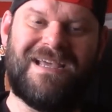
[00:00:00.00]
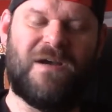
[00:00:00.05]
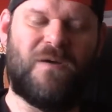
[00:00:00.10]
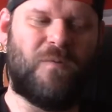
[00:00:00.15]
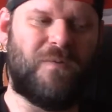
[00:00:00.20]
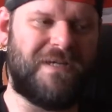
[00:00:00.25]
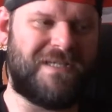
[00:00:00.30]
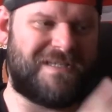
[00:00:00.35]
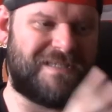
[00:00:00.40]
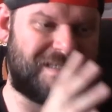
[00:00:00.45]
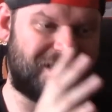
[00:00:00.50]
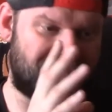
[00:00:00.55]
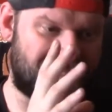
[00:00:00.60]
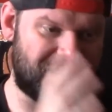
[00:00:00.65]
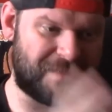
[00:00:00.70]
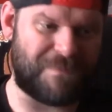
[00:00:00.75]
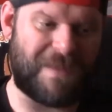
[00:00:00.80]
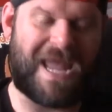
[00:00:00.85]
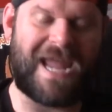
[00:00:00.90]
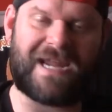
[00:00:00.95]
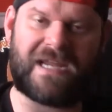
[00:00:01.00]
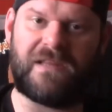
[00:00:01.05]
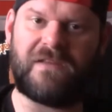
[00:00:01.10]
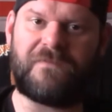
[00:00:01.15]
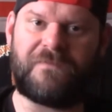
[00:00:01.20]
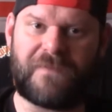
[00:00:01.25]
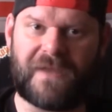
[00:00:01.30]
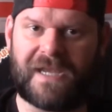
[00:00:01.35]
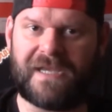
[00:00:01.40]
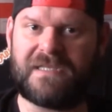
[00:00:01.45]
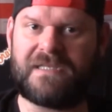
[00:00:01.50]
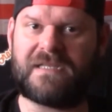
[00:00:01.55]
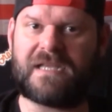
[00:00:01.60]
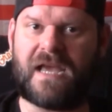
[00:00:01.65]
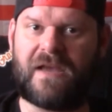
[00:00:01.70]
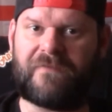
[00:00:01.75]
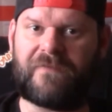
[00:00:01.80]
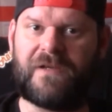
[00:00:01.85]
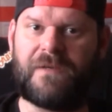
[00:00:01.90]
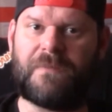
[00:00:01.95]
Which is a smack in the face to
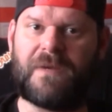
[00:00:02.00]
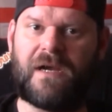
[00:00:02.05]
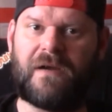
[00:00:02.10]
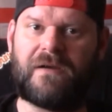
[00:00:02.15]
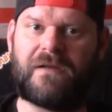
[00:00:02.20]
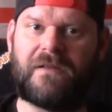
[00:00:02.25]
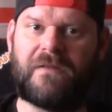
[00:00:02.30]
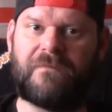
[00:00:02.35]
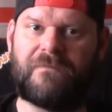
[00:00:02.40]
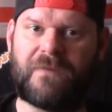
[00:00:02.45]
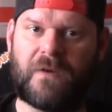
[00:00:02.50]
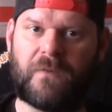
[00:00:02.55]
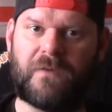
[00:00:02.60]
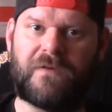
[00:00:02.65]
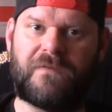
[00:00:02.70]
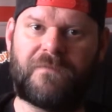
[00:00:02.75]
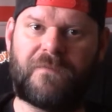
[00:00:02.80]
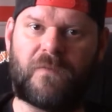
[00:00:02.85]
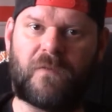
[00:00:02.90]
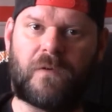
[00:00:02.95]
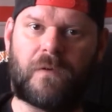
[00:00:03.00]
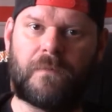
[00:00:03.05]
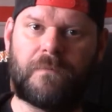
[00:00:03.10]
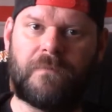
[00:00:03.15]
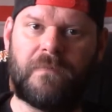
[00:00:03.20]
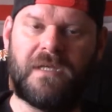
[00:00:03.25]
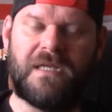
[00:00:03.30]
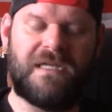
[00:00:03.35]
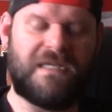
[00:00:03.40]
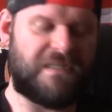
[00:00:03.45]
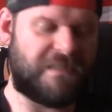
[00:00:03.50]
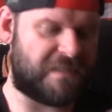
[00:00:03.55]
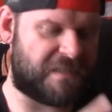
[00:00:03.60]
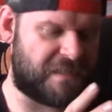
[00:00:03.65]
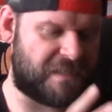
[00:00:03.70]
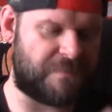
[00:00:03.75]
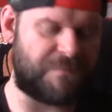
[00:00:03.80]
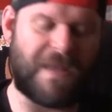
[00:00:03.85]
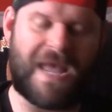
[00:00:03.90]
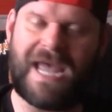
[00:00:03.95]
every American that voted for him. It's a
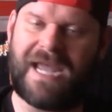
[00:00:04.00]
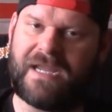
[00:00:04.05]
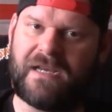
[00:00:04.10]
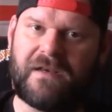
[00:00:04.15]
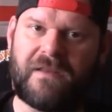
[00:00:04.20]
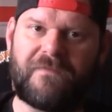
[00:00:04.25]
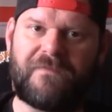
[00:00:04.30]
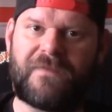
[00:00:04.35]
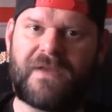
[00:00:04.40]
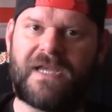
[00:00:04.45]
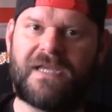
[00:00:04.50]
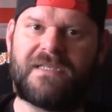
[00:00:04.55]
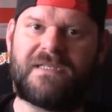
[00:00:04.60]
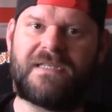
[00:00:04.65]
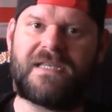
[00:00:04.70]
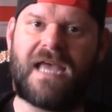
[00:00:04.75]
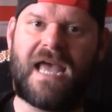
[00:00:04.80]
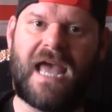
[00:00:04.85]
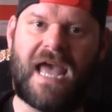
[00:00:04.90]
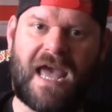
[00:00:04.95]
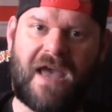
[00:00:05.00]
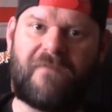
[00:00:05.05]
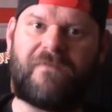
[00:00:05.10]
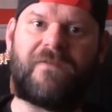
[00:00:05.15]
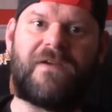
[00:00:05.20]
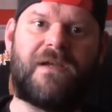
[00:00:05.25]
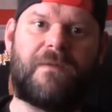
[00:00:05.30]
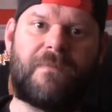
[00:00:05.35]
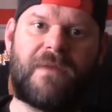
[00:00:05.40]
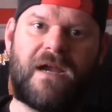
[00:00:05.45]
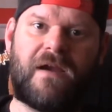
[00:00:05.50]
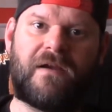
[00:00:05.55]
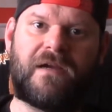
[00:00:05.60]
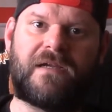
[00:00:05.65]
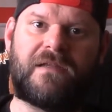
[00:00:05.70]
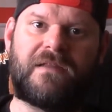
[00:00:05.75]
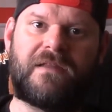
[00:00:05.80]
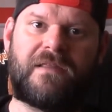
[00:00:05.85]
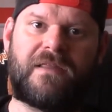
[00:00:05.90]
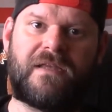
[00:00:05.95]
smack in the face to every
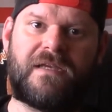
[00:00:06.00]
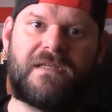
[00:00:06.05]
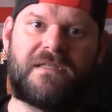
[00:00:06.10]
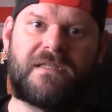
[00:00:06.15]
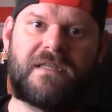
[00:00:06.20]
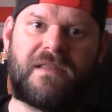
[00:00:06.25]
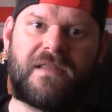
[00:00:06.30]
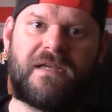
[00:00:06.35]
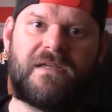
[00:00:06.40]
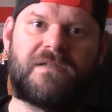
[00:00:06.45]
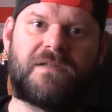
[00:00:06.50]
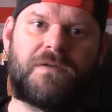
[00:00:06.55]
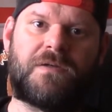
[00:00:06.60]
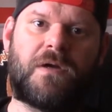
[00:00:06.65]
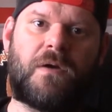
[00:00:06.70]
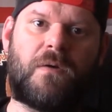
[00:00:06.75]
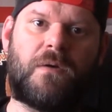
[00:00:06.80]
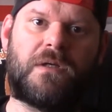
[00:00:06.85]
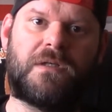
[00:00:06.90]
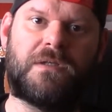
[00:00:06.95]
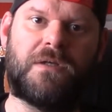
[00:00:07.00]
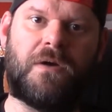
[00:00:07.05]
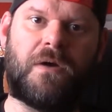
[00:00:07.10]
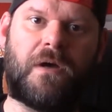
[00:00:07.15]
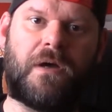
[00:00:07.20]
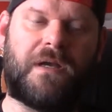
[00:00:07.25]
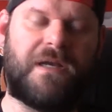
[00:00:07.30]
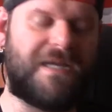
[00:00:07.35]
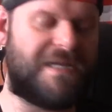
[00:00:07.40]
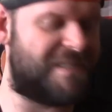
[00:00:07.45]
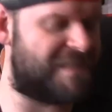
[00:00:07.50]
American that thinks that things are going good.